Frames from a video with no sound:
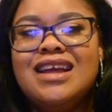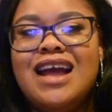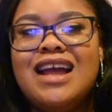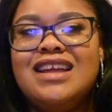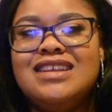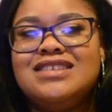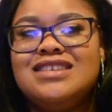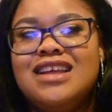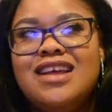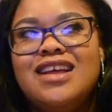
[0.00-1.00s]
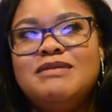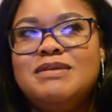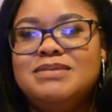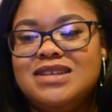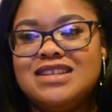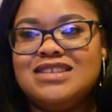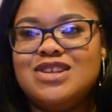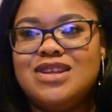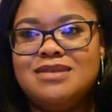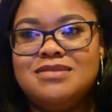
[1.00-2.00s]
I guess people
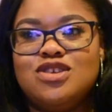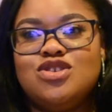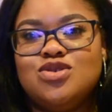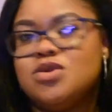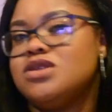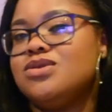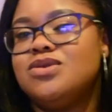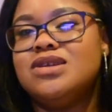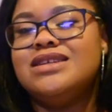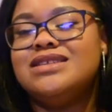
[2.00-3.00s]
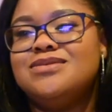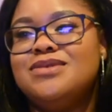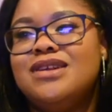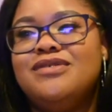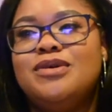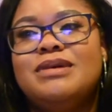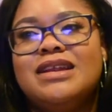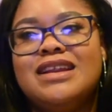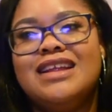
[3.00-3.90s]
consider them as short stories or whatever, but